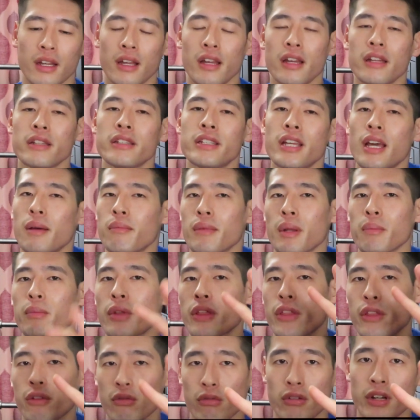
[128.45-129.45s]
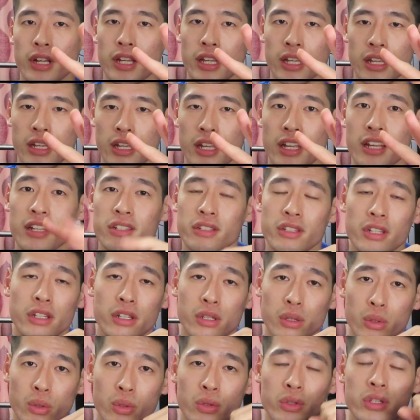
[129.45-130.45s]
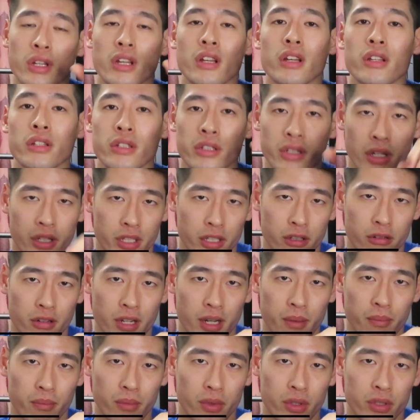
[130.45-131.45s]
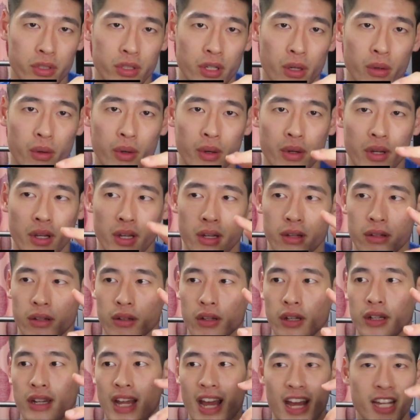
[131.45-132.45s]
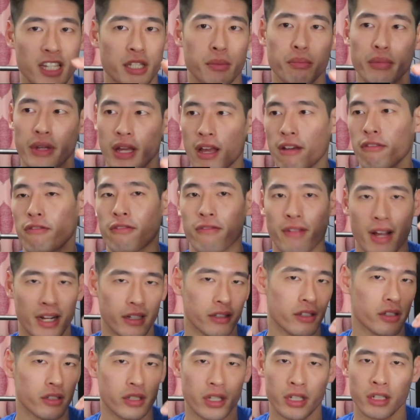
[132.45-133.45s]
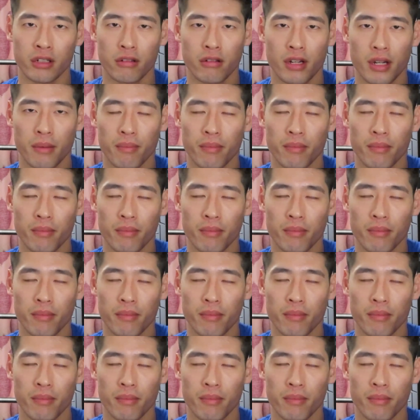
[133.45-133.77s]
Tip number three is to use sun cream. So an SPF factor sun cream.